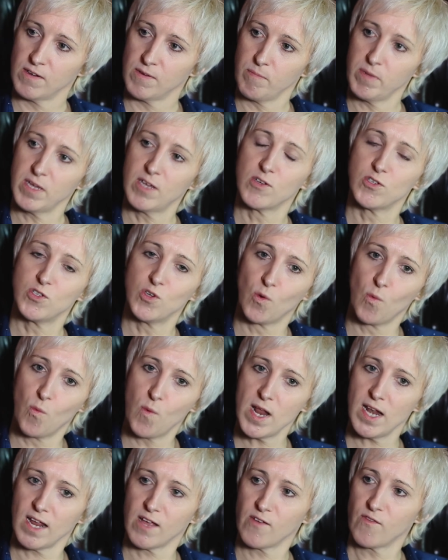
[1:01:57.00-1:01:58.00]
because you're
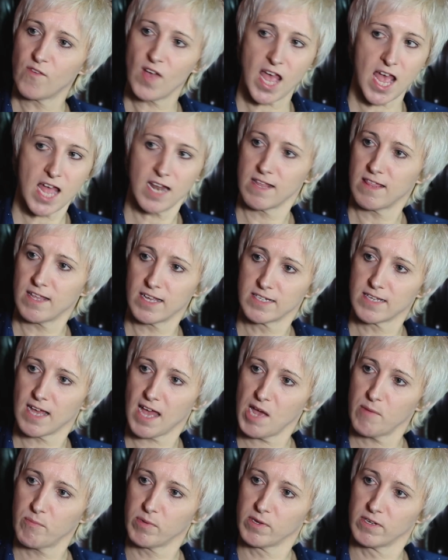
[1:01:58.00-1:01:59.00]
willing for anything to
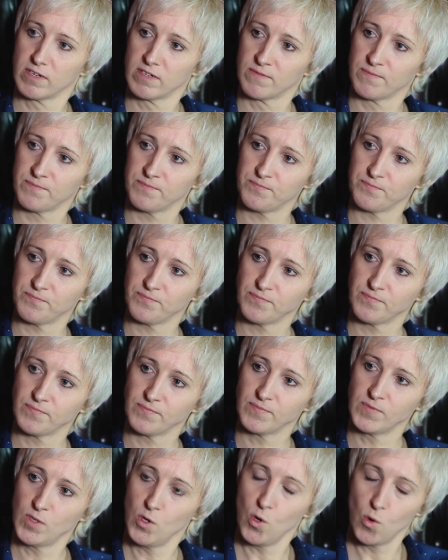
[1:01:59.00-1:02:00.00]
happen.
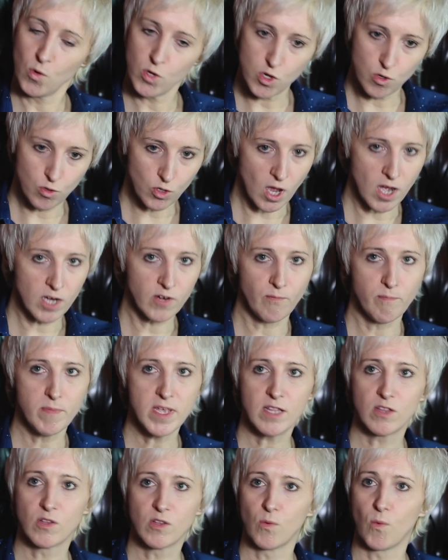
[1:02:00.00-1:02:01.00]
You kind of
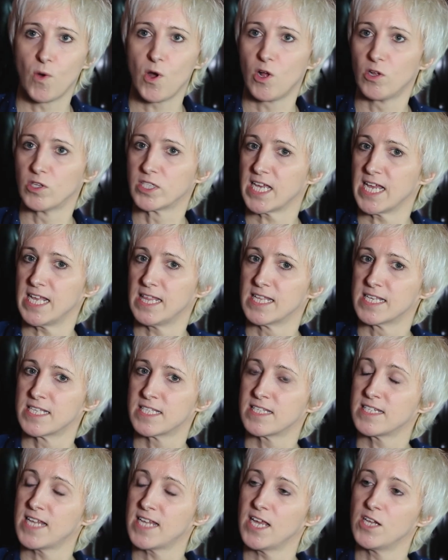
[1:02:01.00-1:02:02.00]
meet the world in this
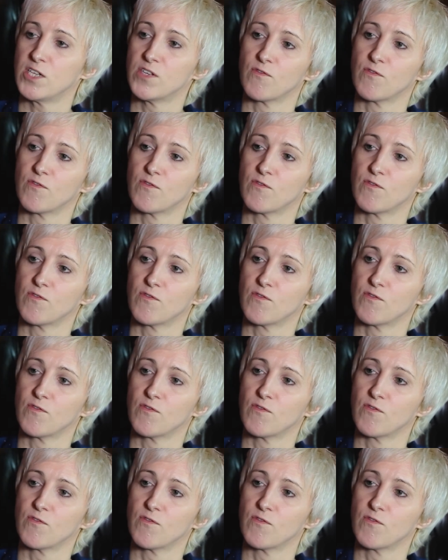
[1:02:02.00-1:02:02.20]
state